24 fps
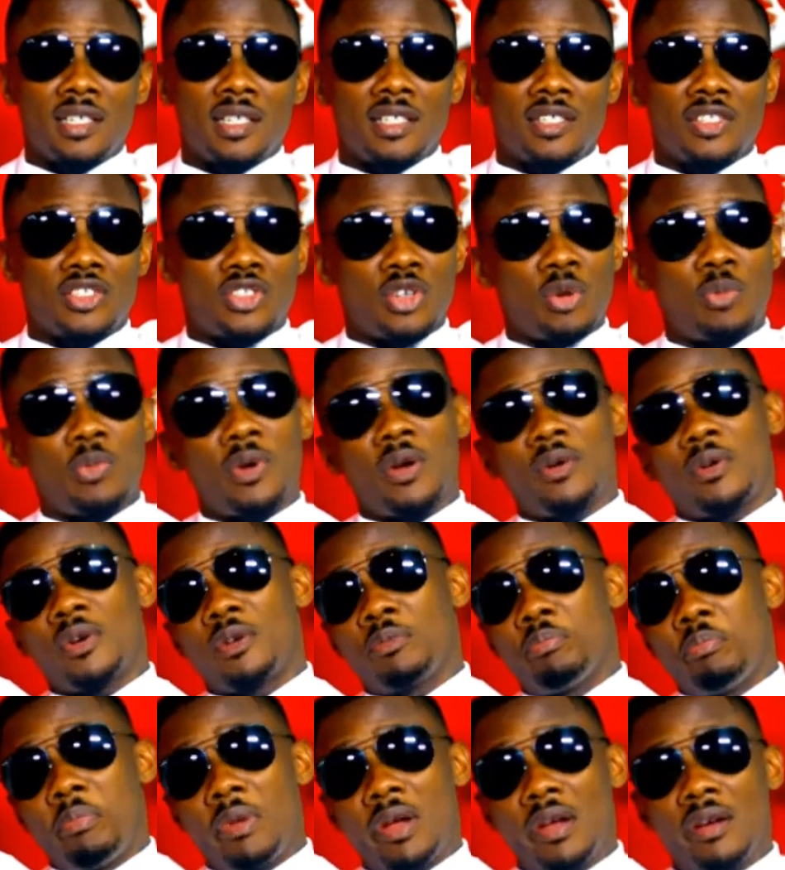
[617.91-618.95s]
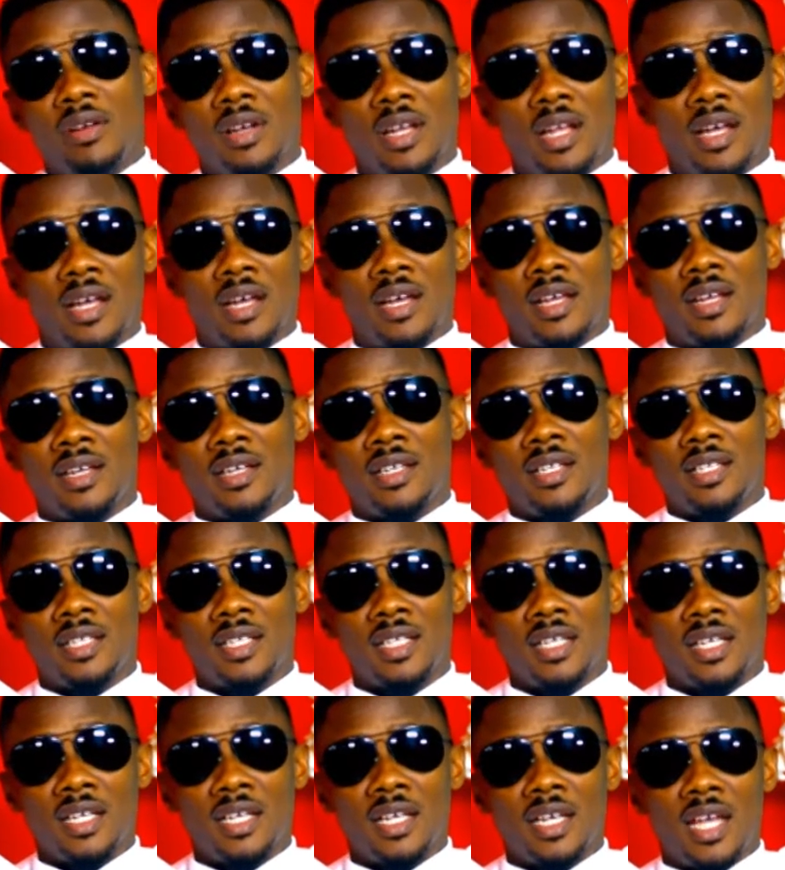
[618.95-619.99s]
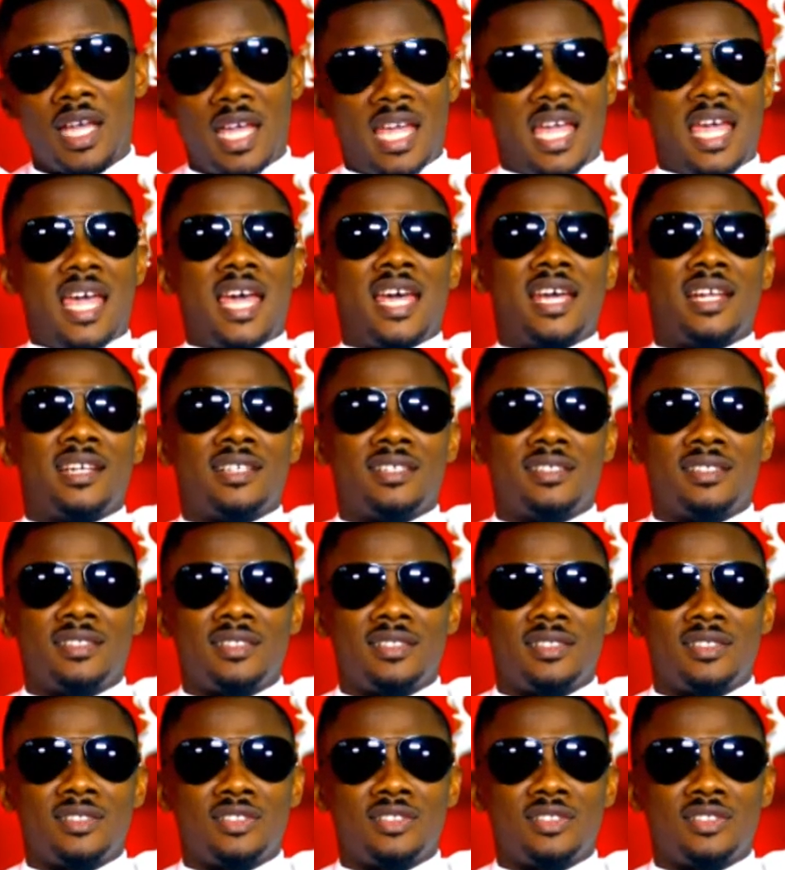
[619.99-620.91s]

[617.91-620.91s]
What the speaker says: somewhere around Maryland, and